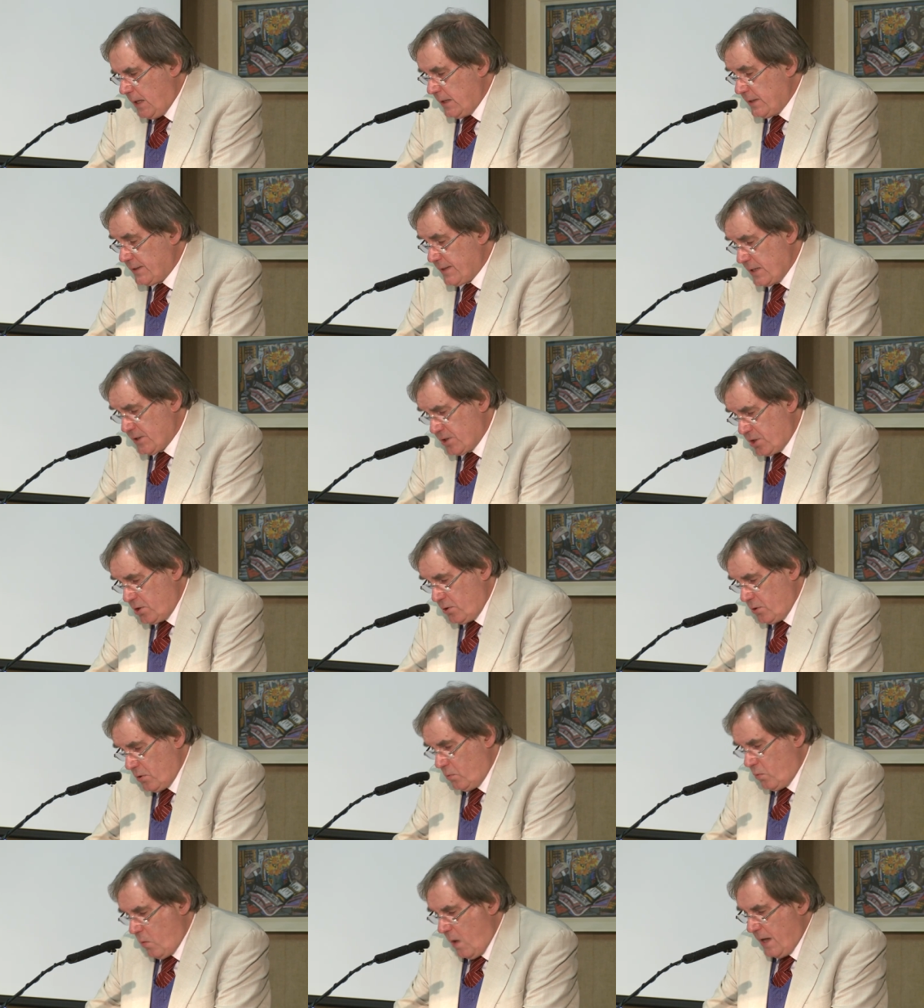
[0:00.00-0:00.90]
He does
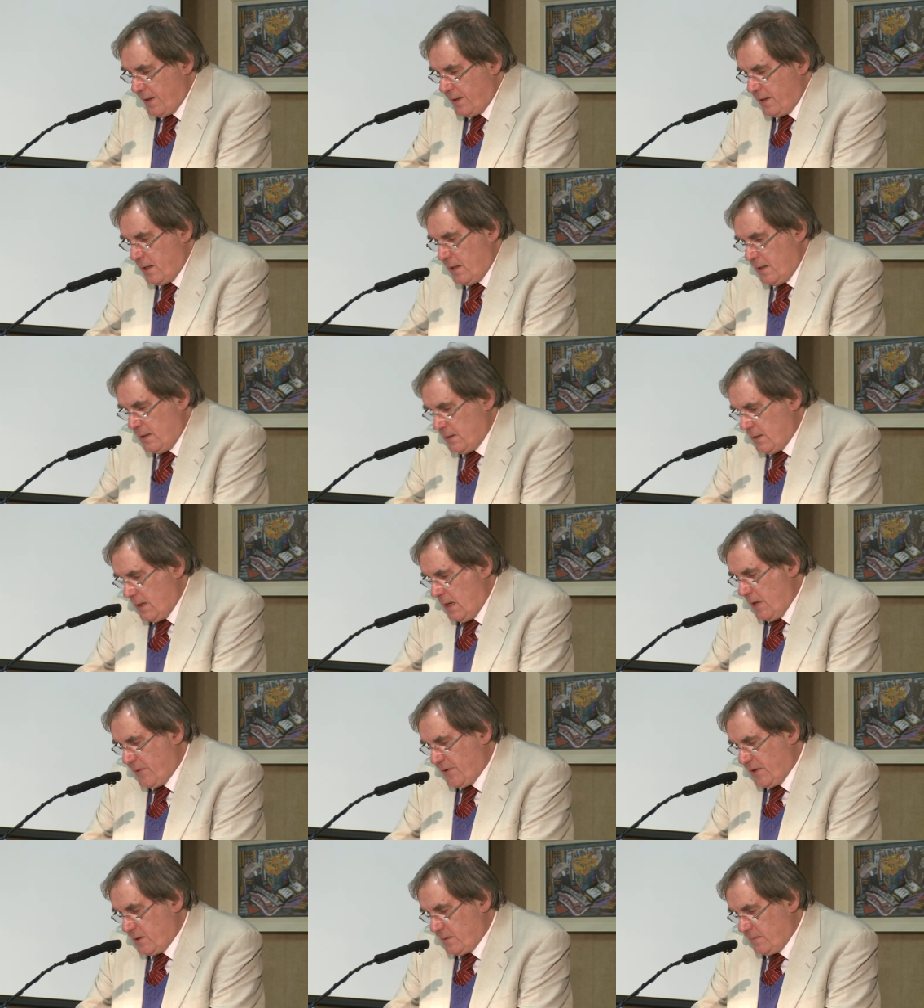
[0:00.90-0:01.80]
cure one
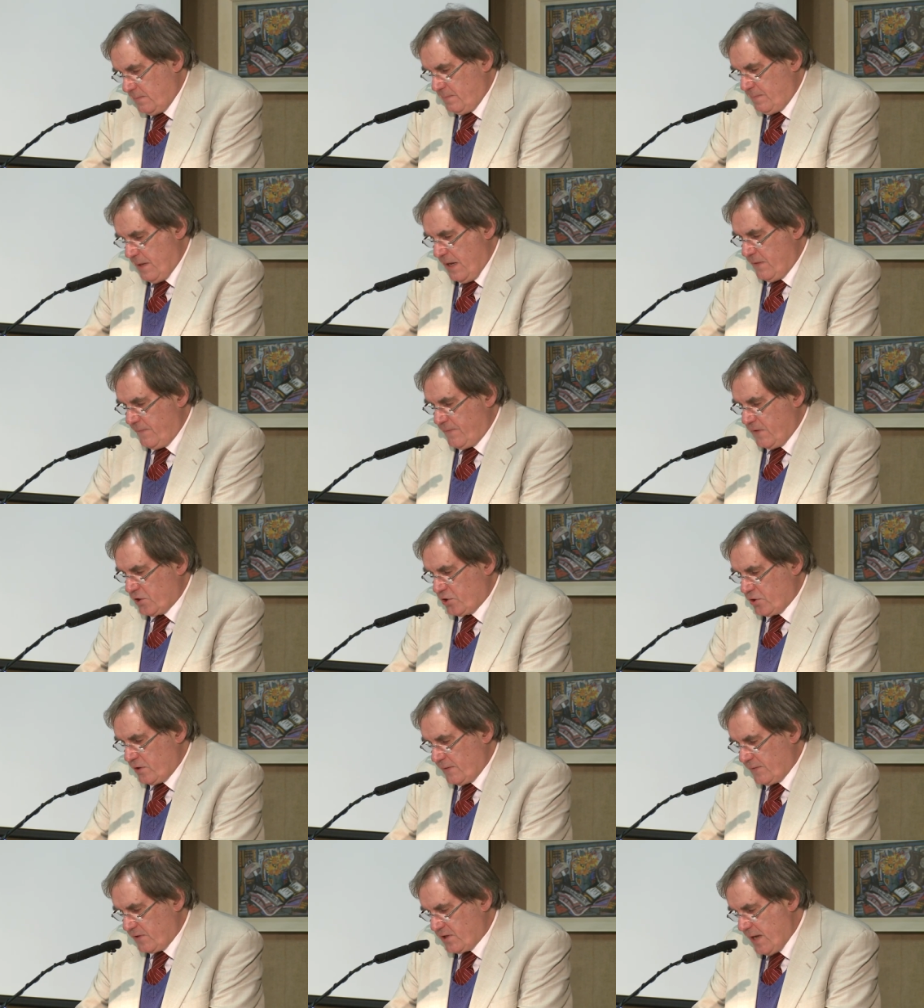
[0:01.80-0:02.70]
other
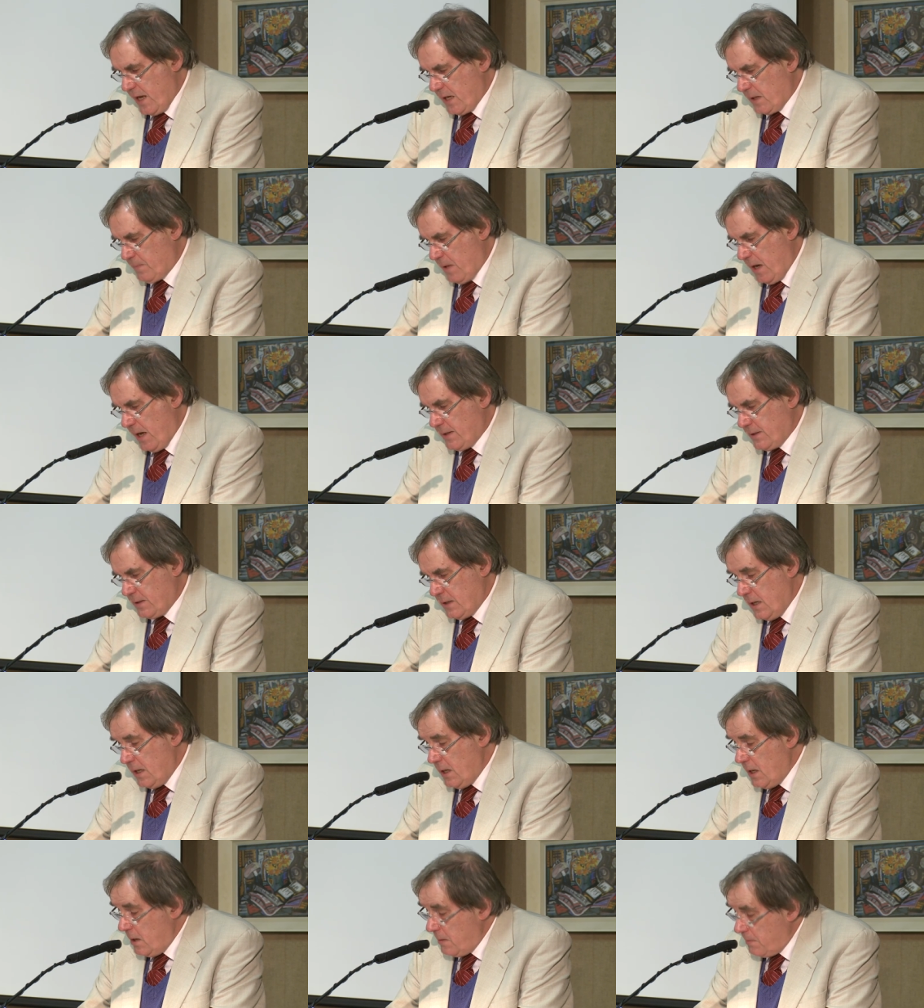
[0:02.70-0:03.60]
beneficiary of snakebite,
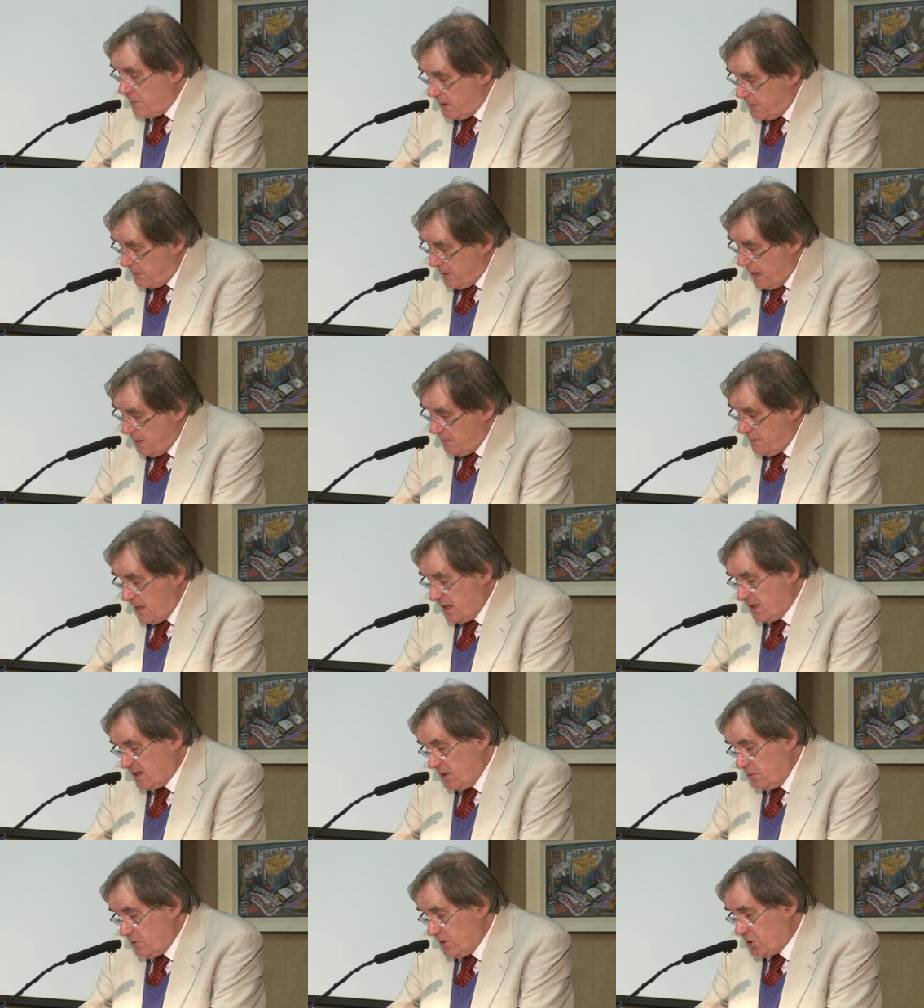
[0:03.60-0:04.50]
but that
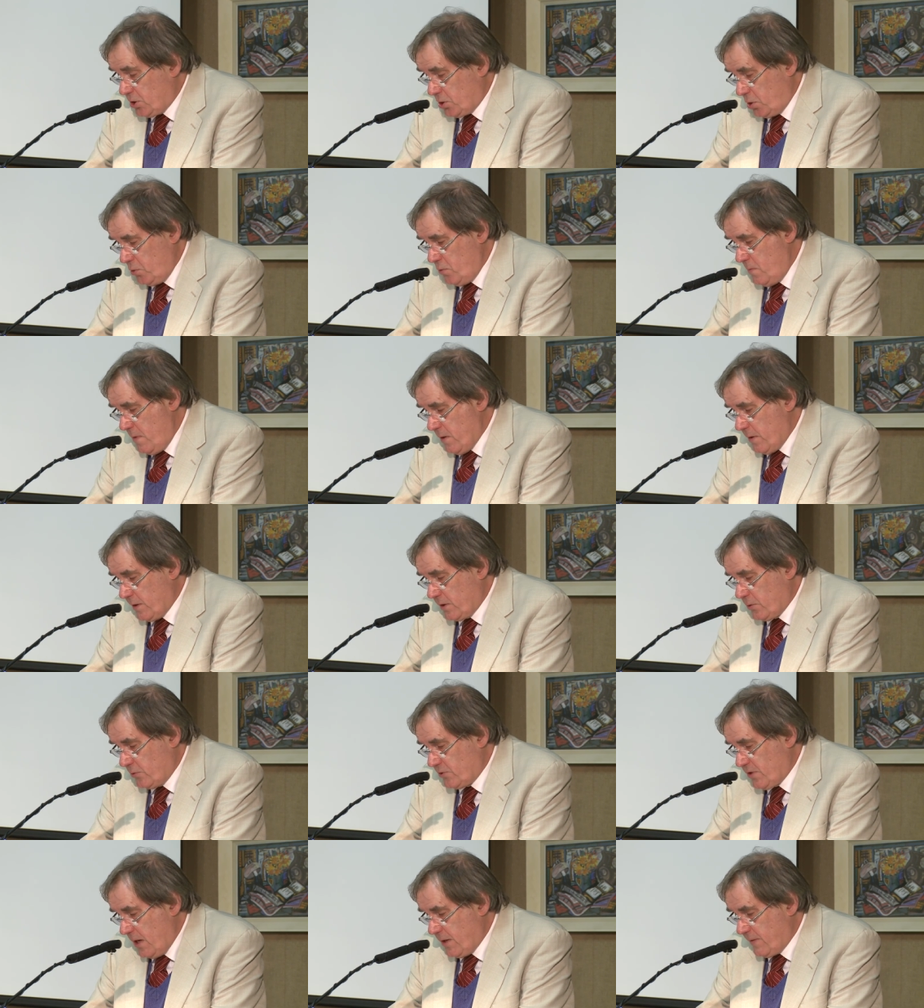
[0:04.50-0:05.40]
makes only two
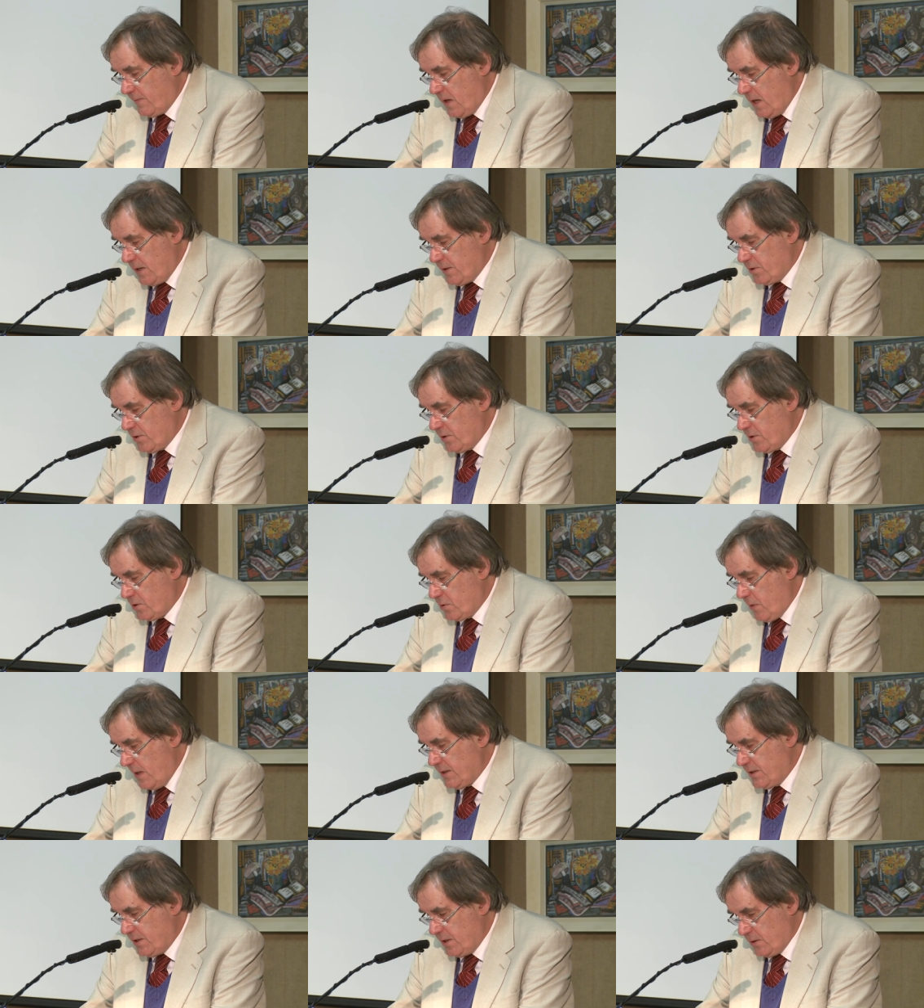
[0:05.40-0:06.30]
miracles out of
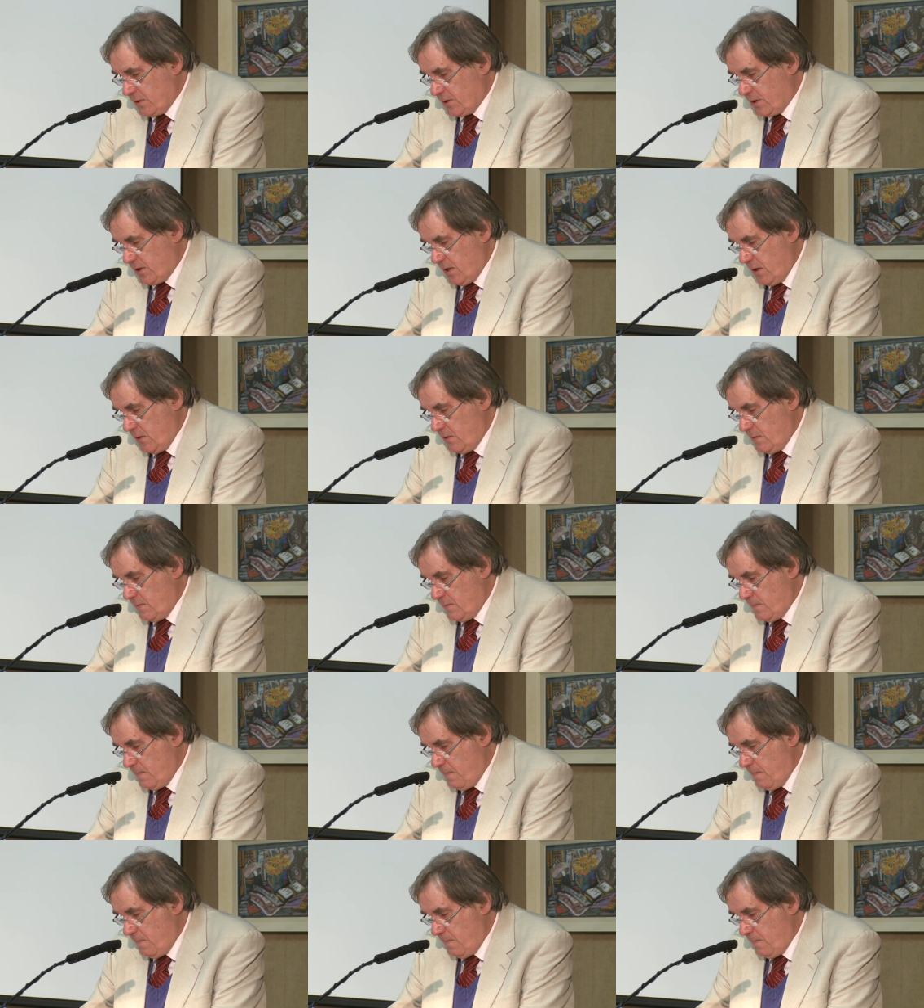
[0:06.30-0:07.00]
120 or so.